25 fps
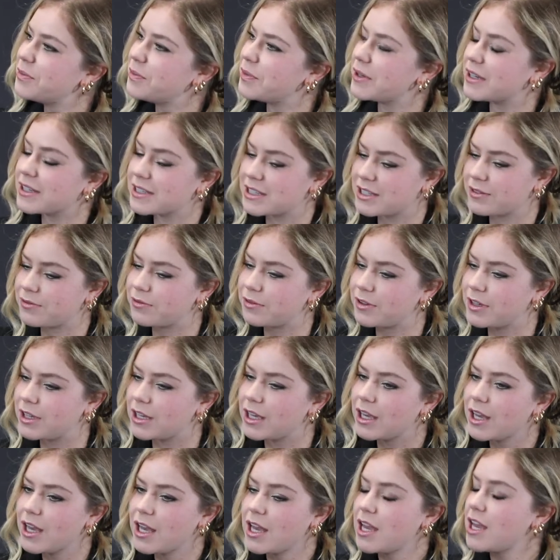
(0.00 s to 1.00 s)
Because if we
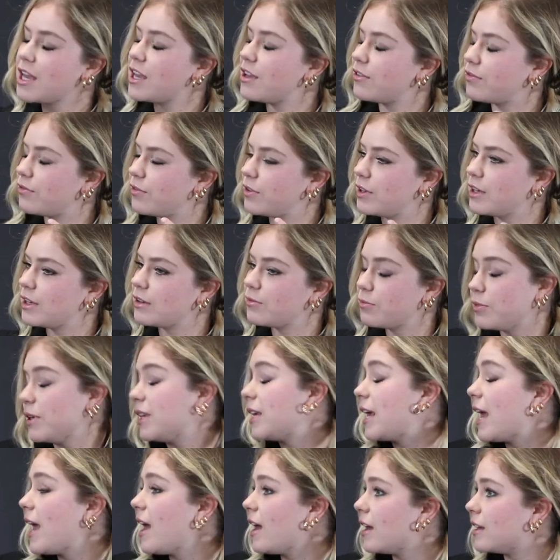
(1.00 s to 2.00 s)

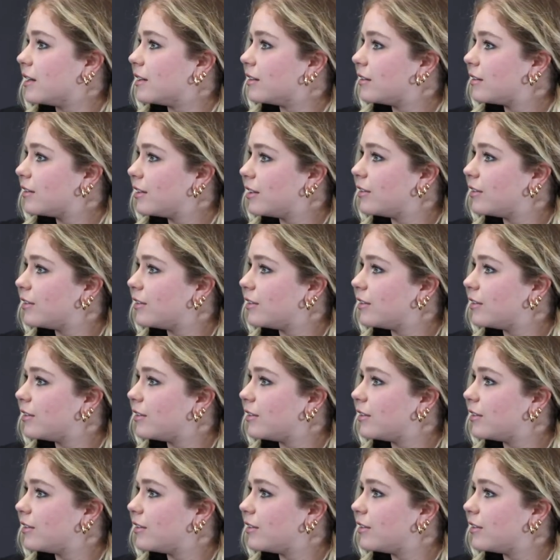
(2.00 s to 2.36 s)
can,